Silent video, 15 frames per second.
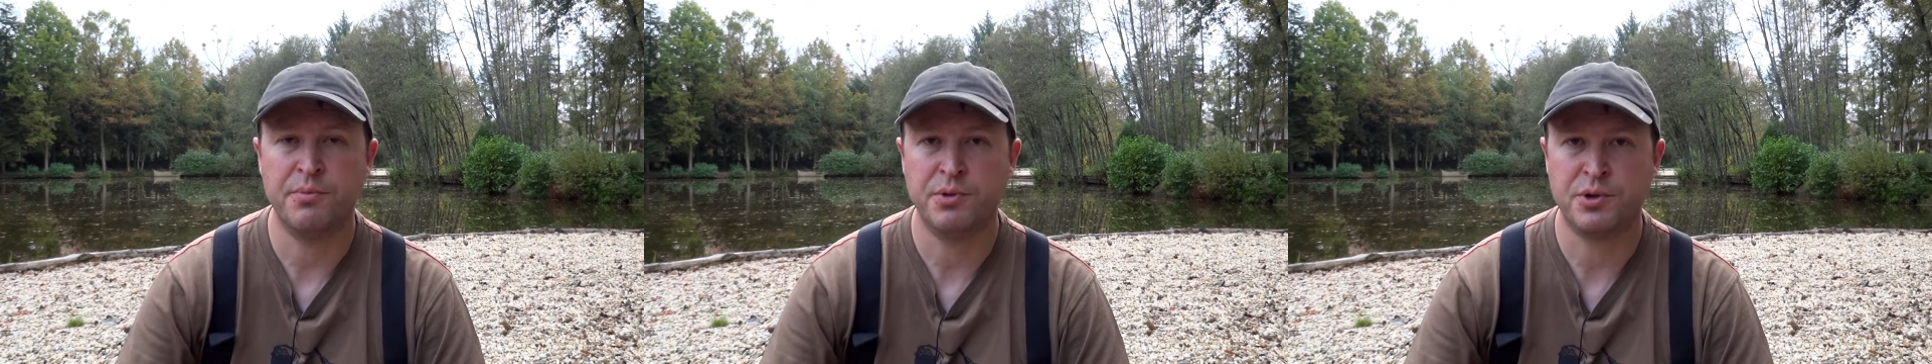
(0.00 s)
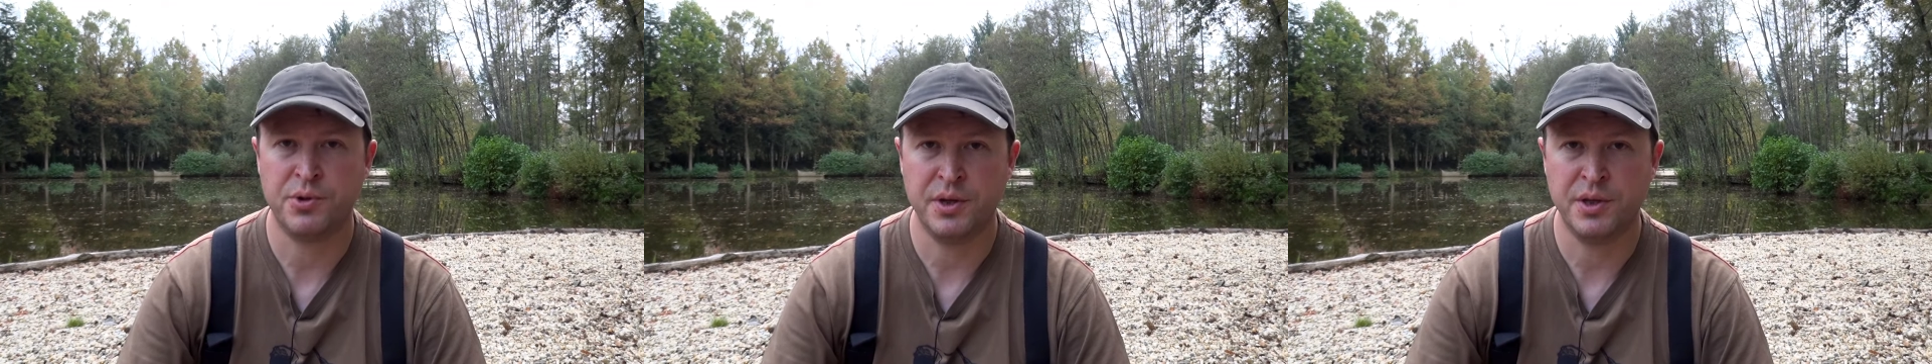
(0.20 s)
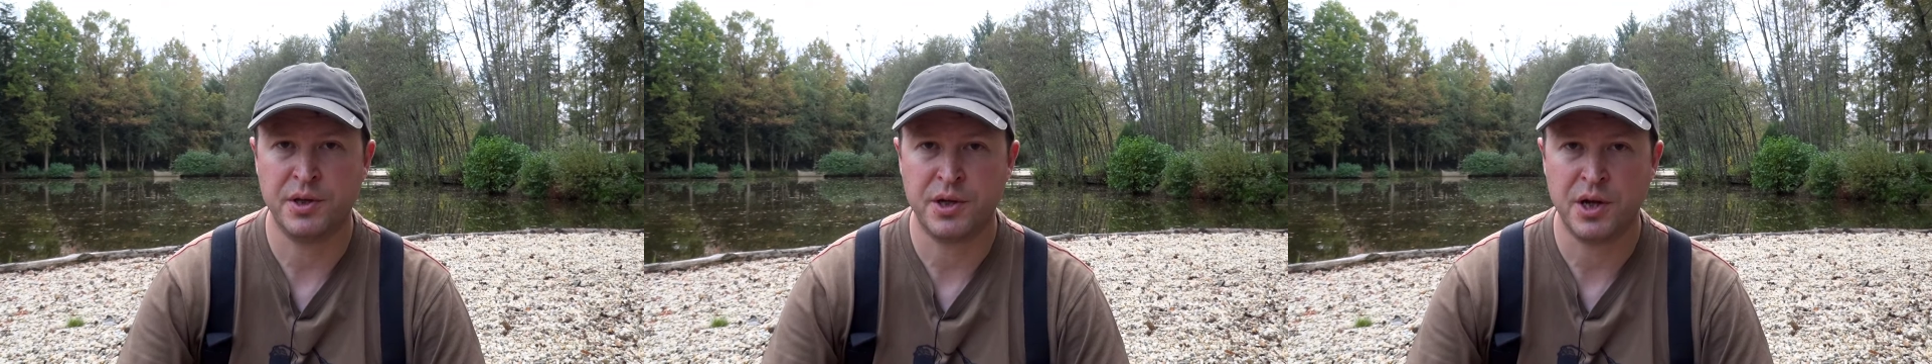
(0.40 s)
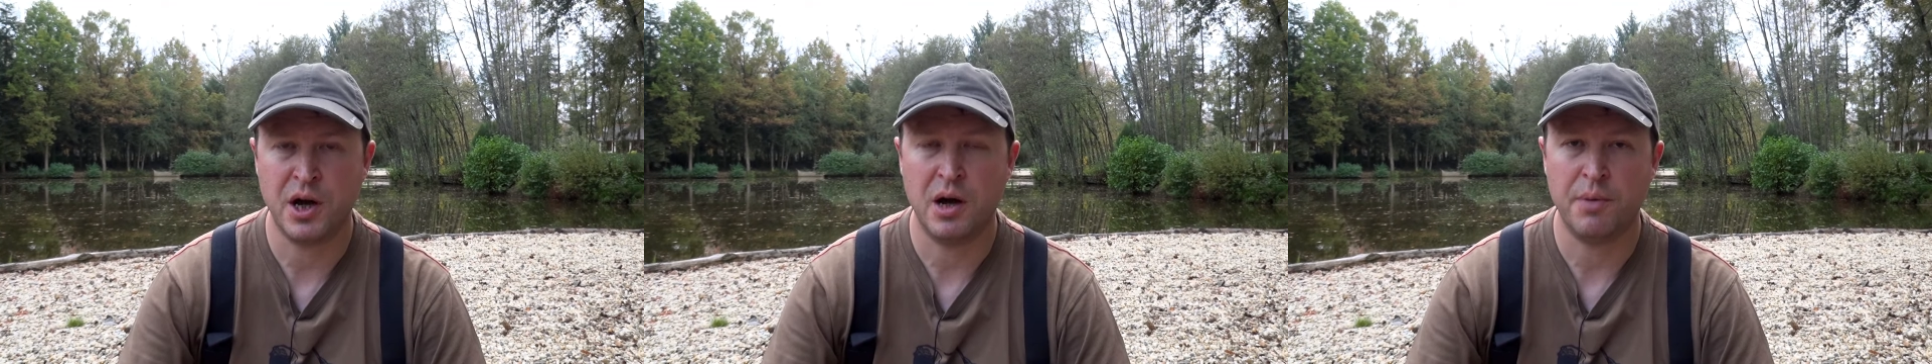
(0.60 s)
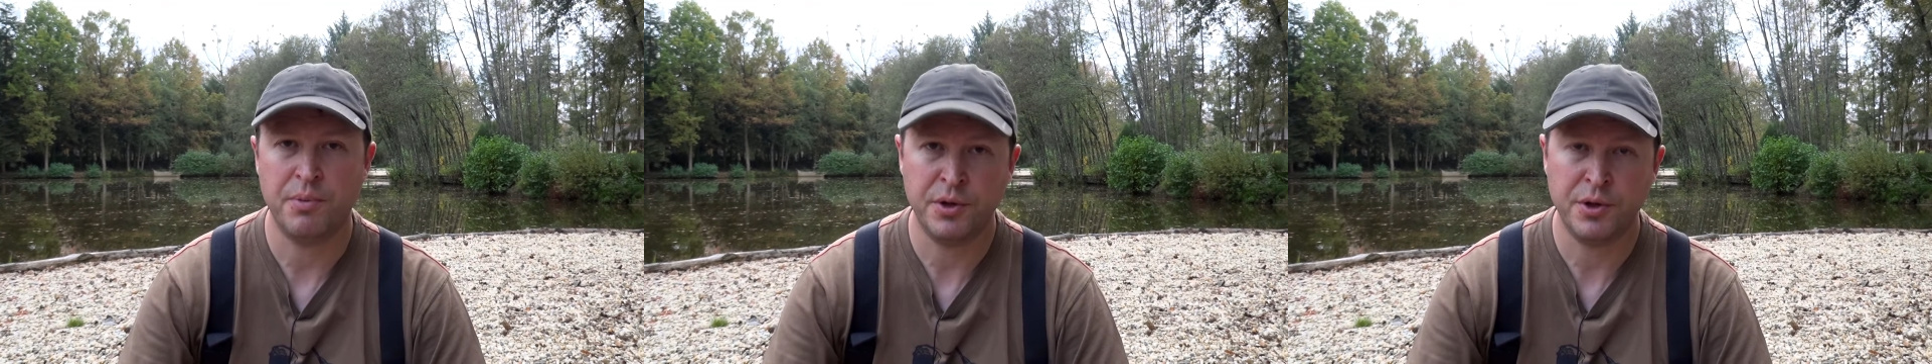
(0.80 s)
between the
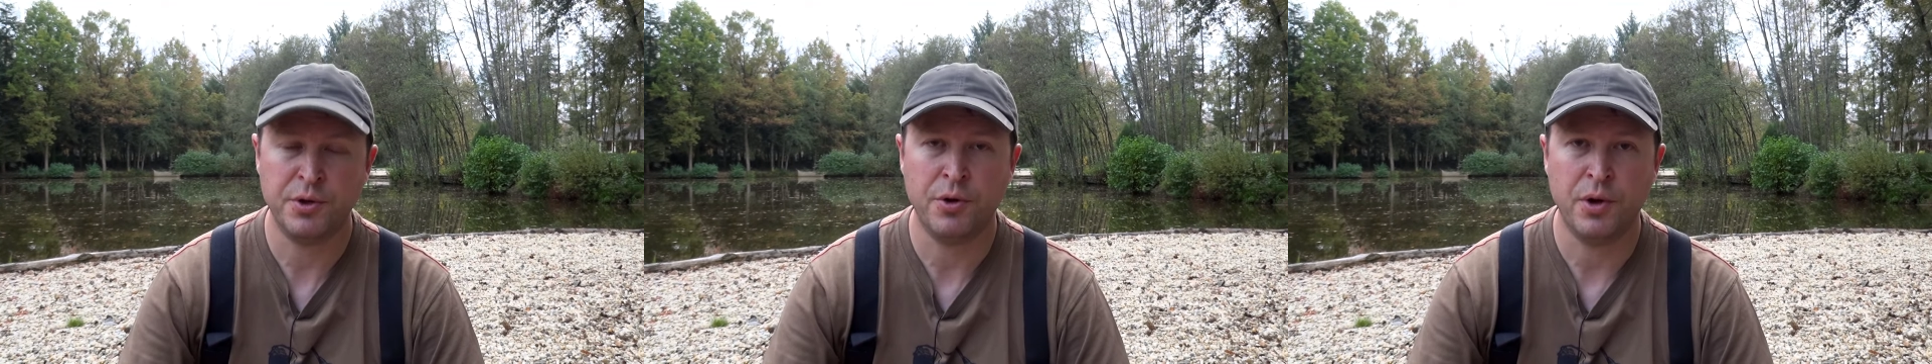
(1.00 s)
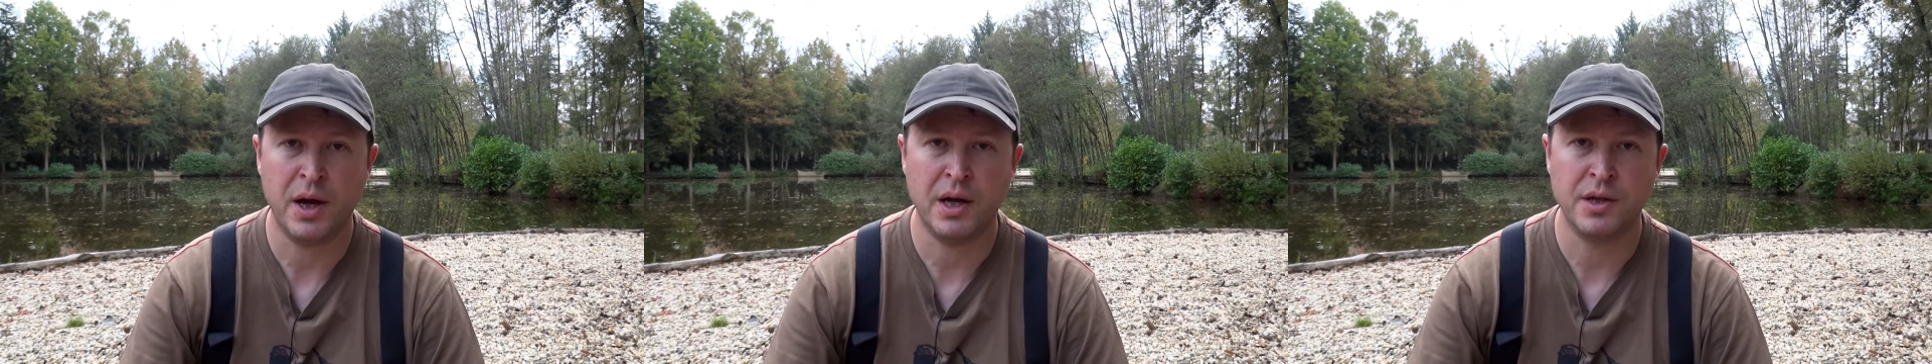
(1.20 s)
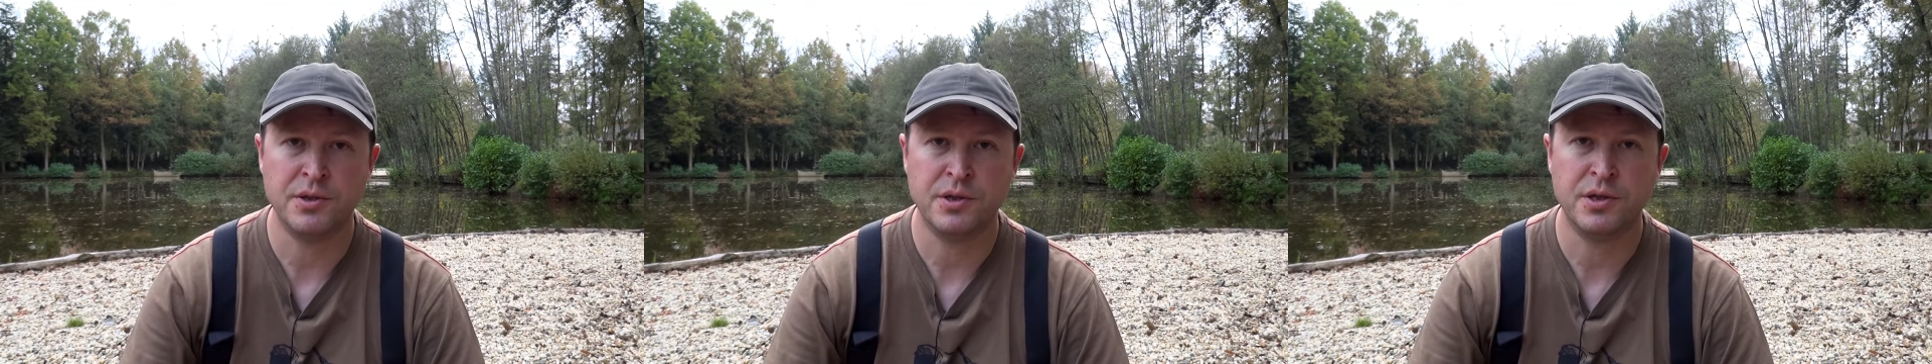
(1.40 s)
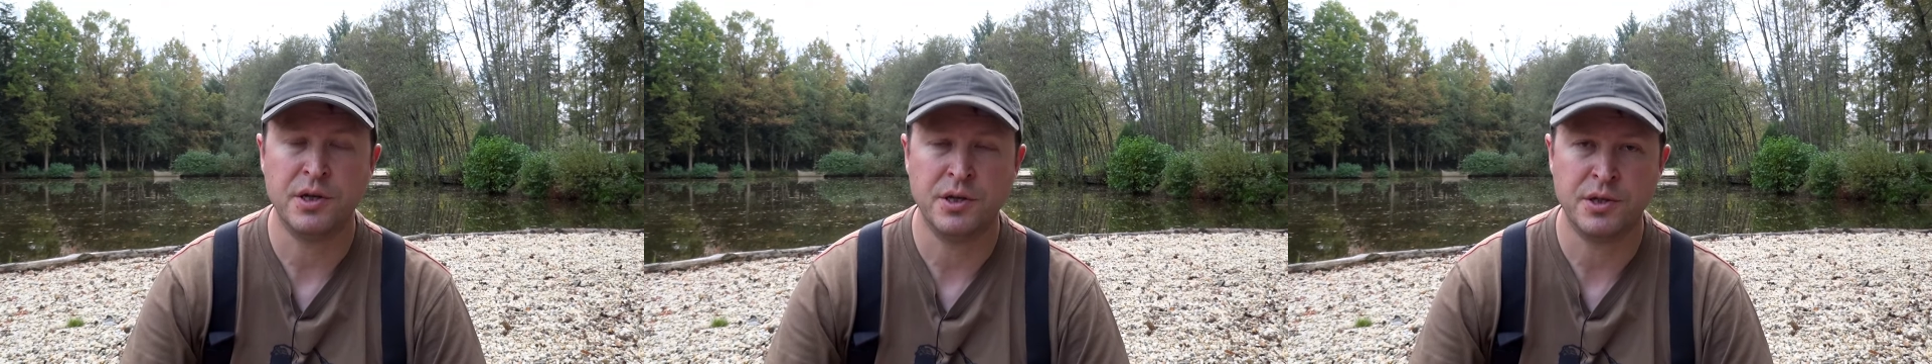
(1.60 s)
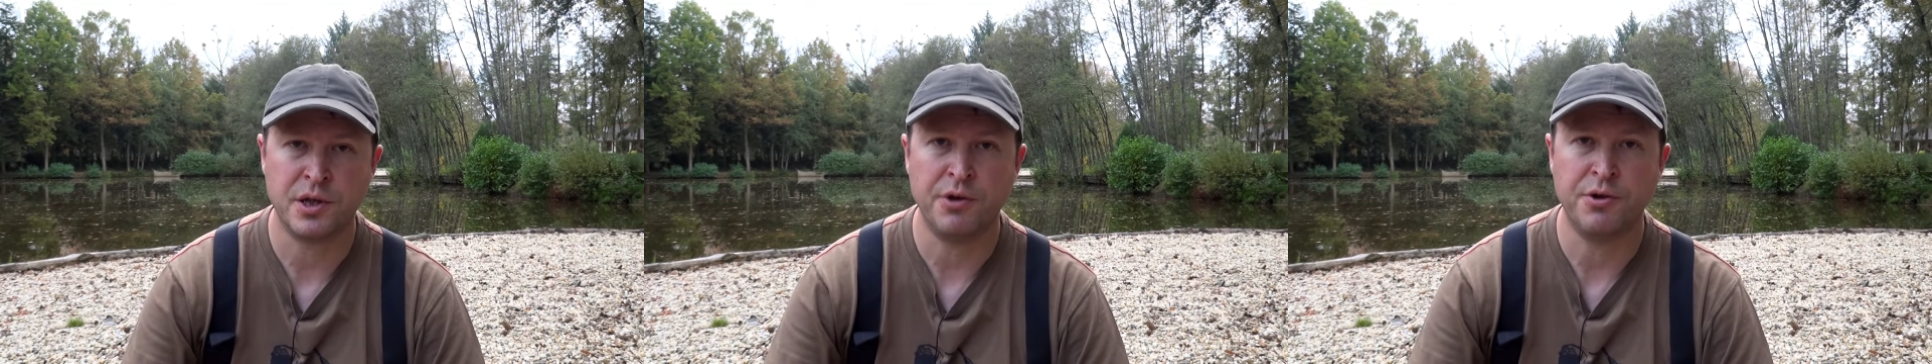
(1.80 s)
carp and your hand
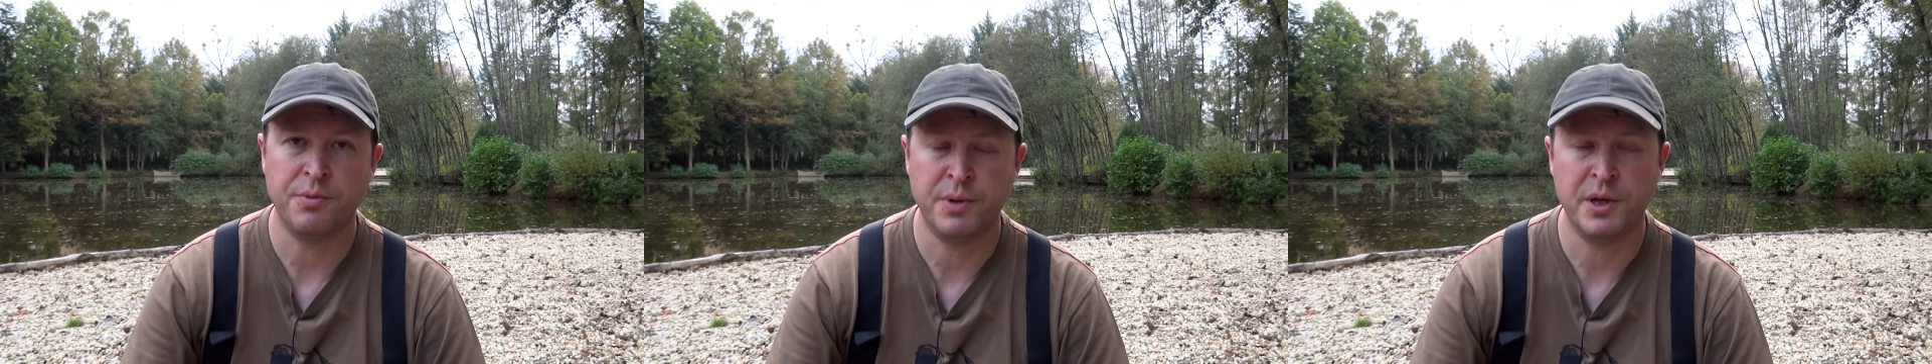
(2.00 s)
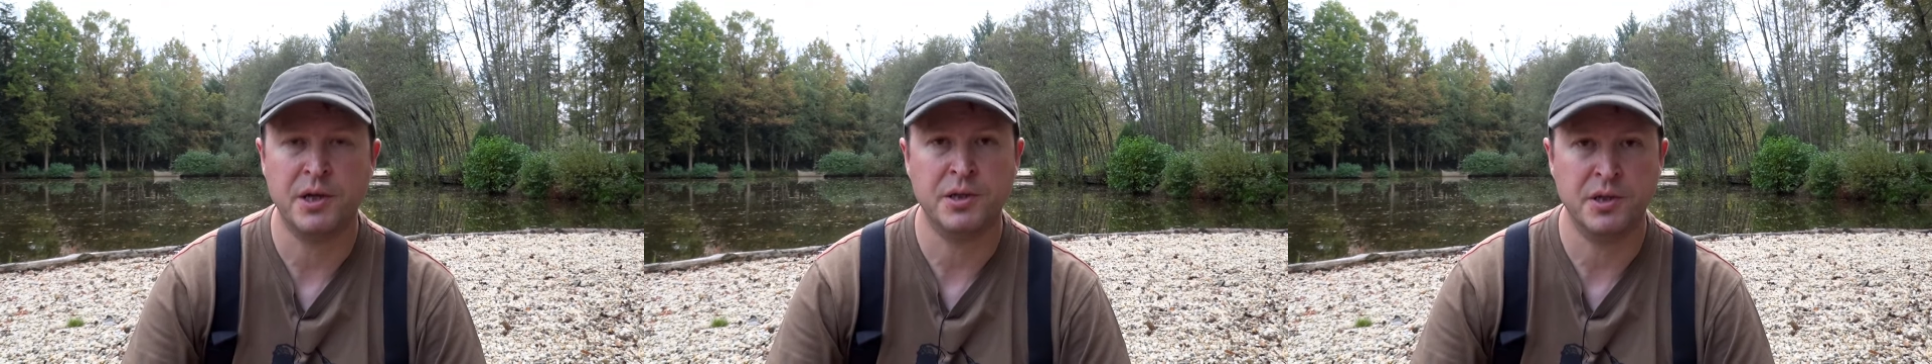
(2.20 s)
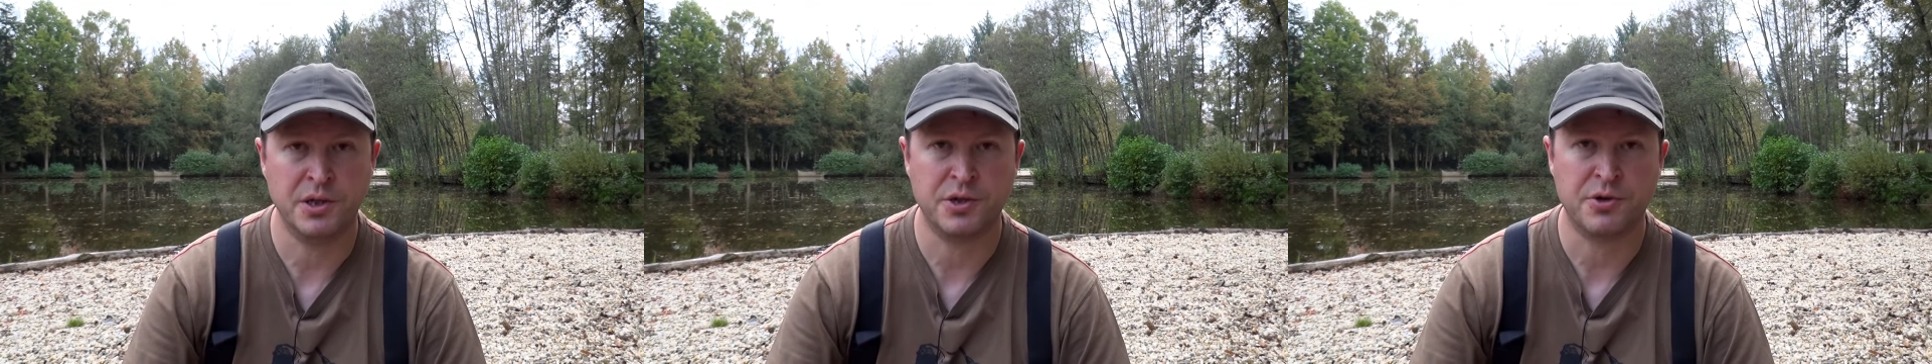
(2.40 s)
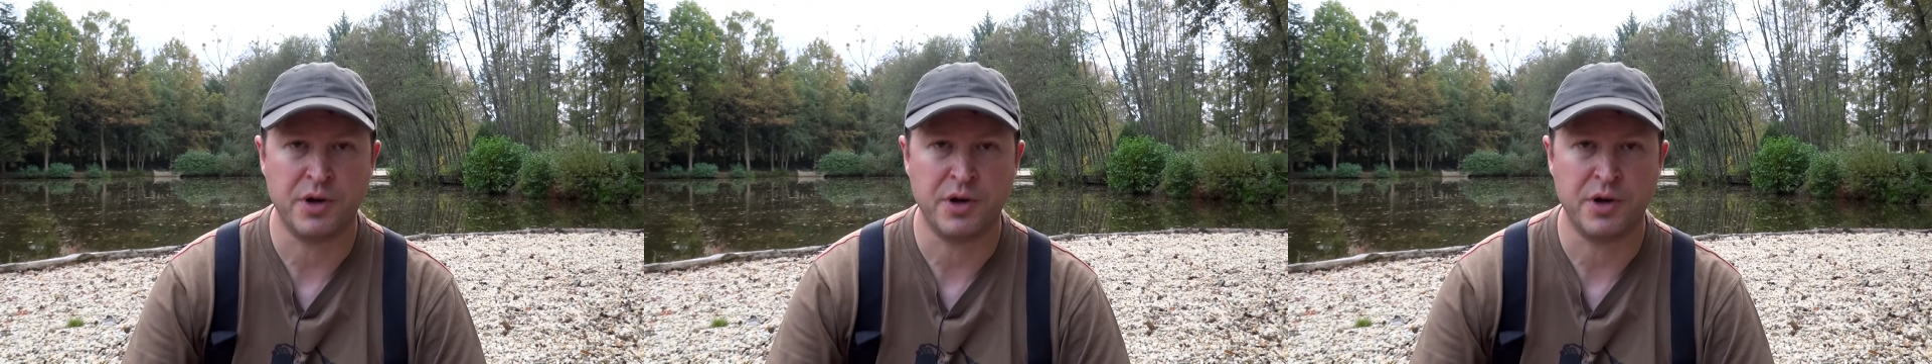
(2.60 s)
is going to be at its